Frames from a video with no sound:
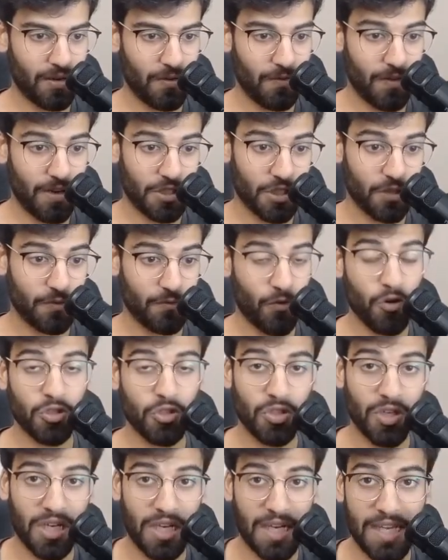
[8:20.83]
which
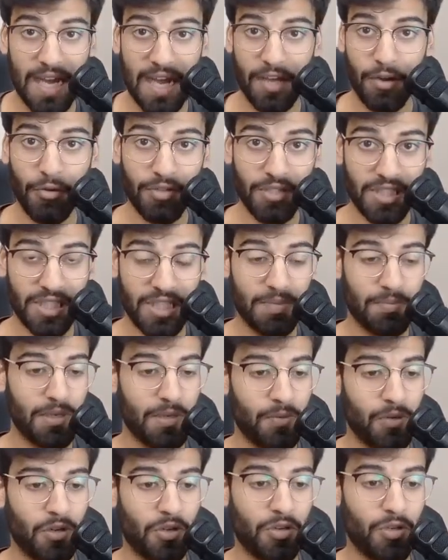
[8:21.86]
unfortunately I don't see
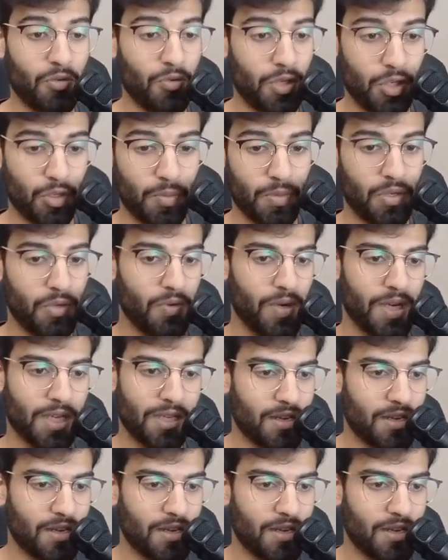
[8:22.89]
people on YouTube doing.